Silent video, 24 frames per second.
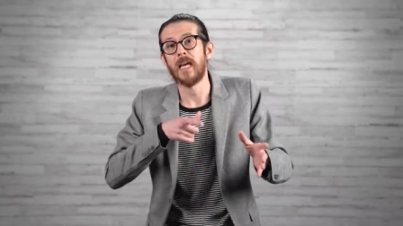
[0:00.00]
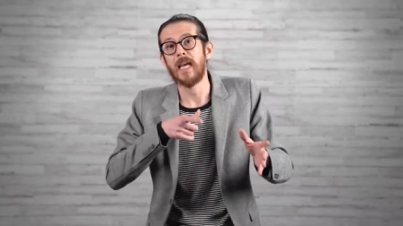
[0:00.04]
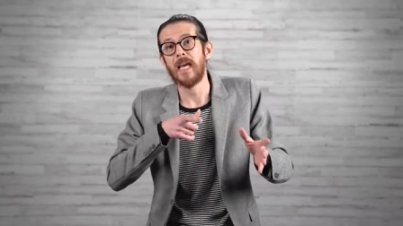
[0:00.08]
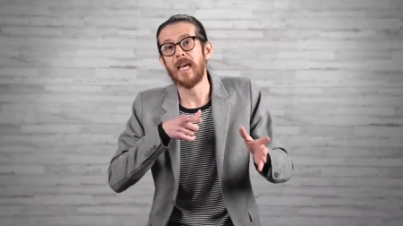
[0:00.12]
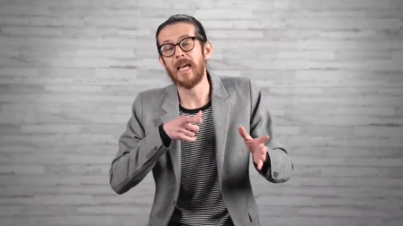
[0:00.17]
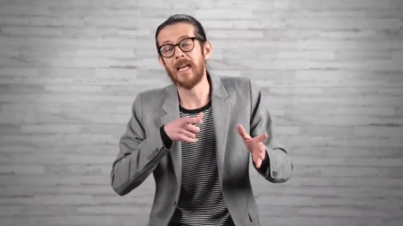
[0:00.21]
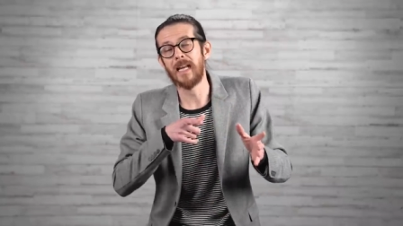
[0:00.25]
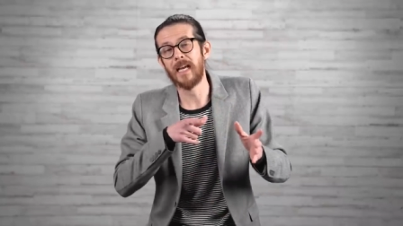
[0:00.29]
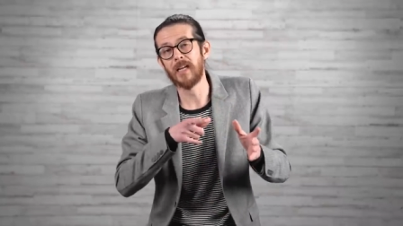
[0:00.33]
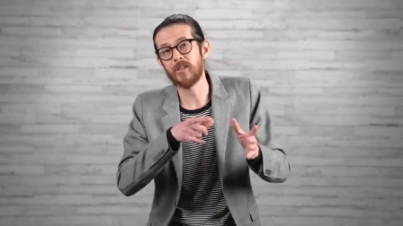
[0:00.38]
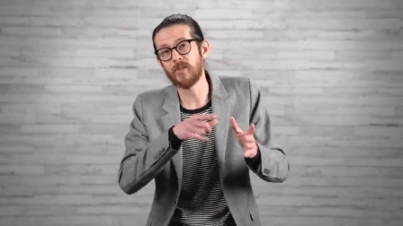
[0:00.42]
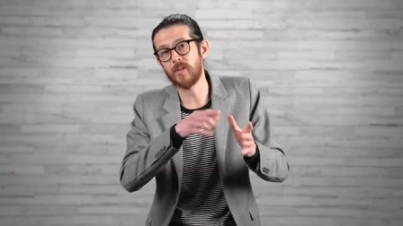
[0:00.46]

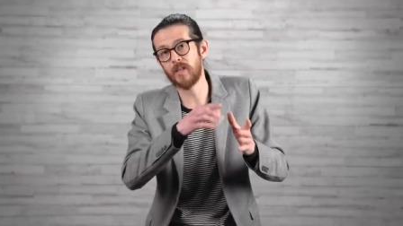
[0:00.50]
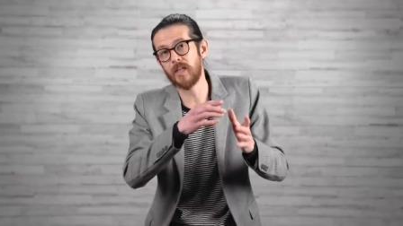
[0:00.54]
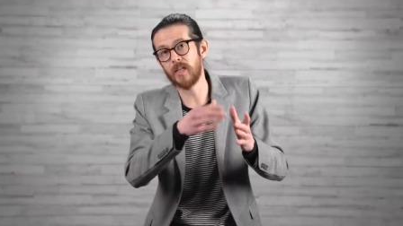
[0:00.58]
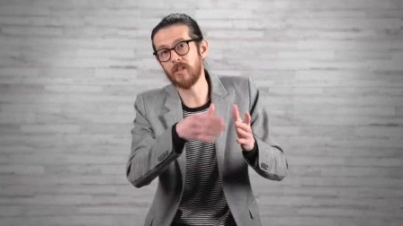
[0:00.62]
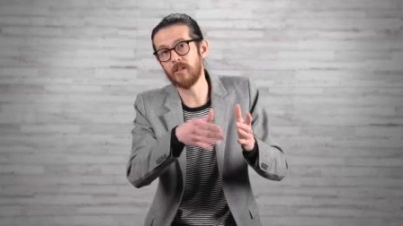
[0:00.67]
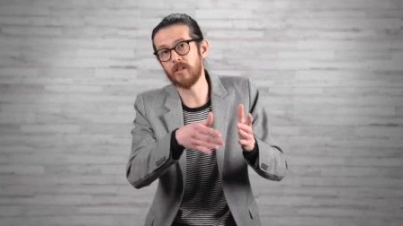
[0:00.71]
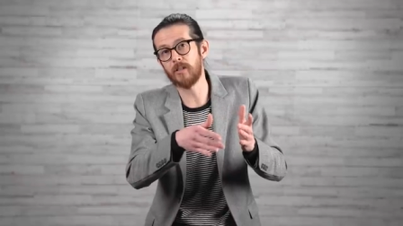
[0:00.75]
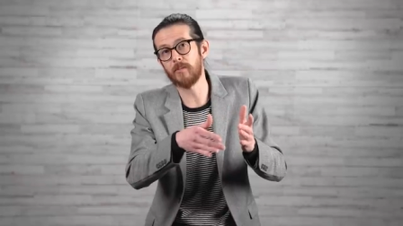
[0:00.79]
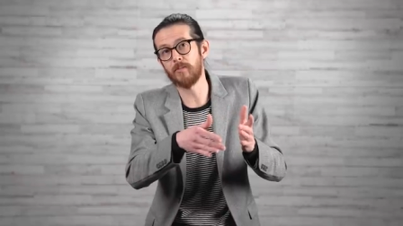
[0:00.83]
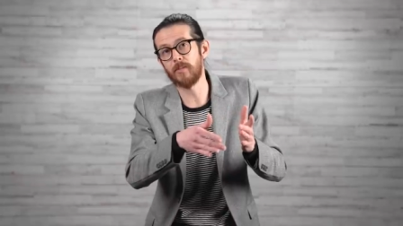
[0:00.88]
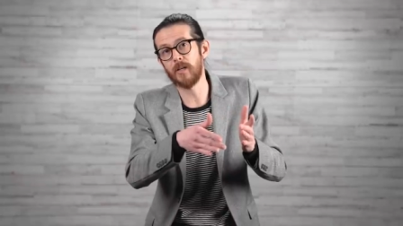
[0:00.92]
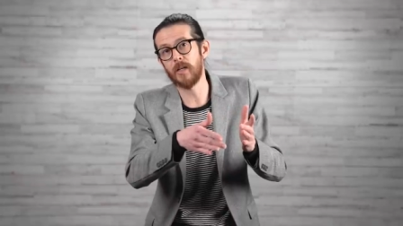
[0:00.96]
and actually get
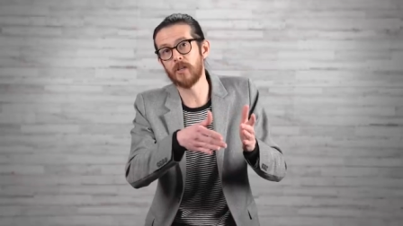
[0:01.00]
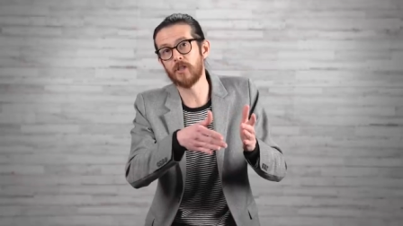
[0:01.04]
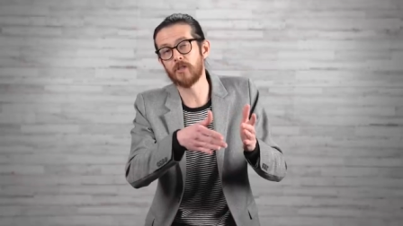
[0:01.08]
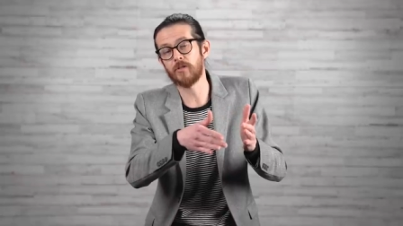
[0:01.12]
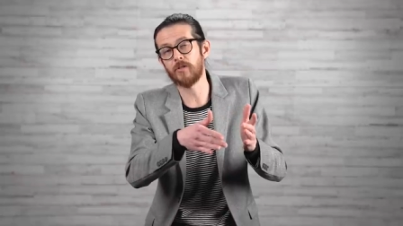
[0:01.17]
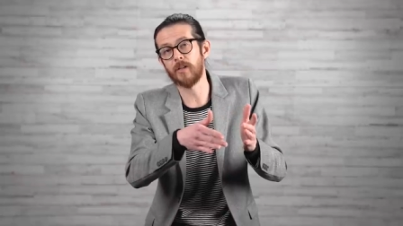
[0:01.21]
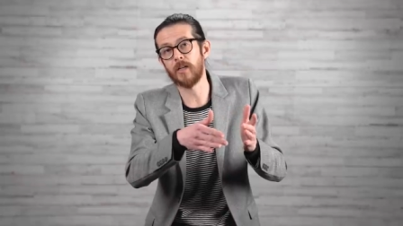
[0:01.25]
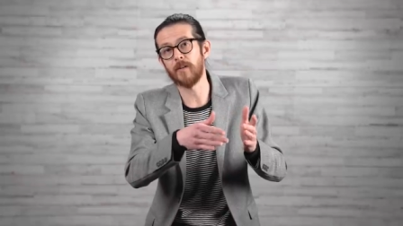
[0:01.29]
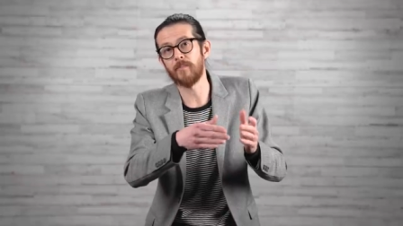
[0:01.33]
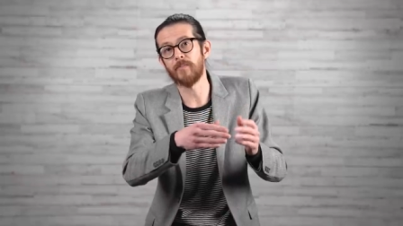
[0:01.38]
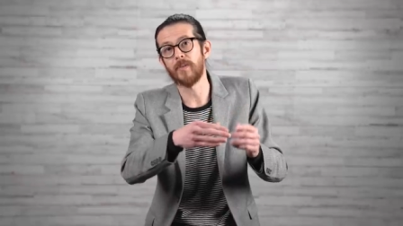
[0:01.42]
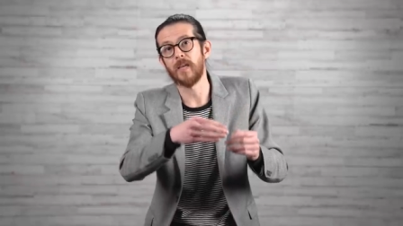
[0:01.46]
into the
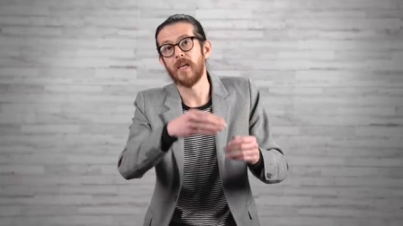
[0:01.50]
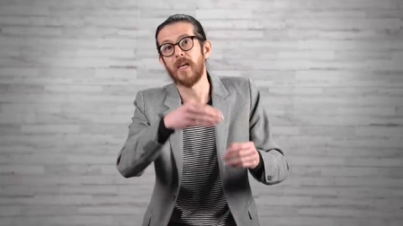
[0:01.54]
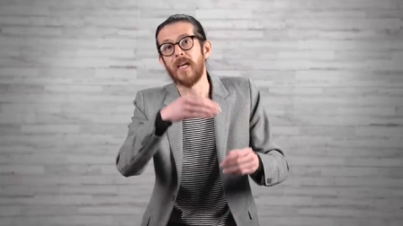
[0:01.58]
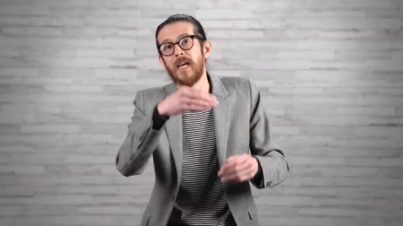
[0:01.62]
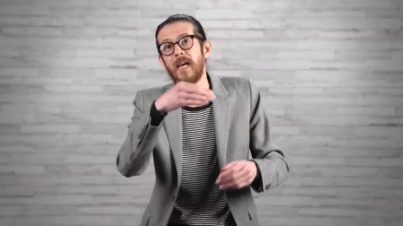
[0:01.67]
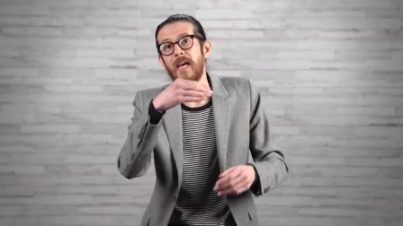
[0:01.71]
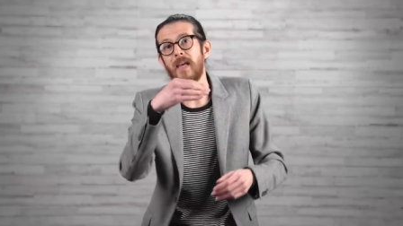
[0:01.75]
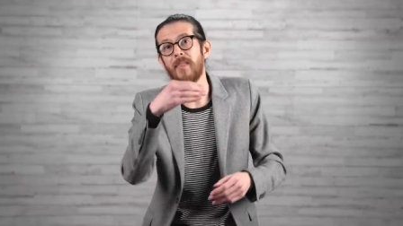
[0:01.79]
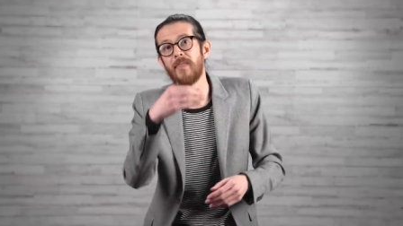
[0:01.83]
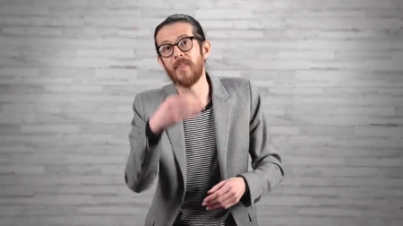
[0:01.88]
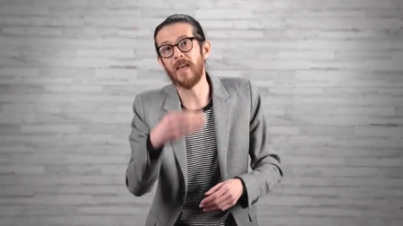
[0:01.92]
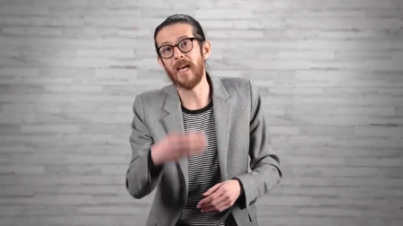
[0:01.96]
bloodstream,
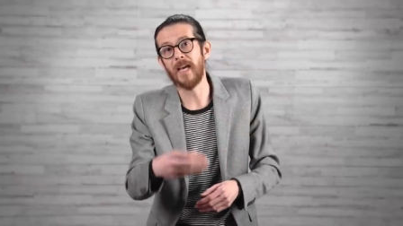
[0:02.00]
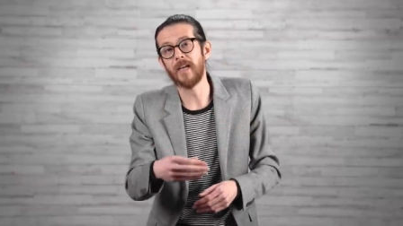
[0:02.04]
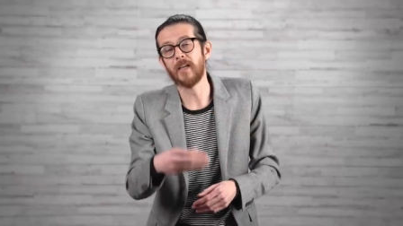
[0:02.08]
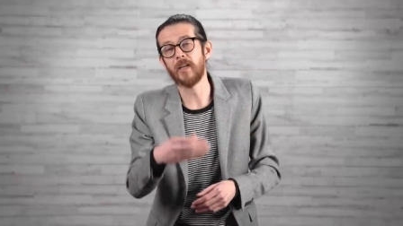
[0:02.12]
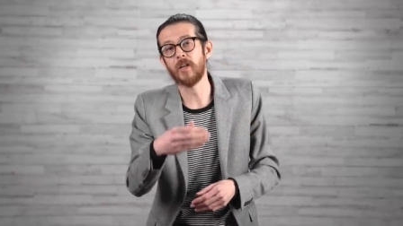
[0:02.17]
and that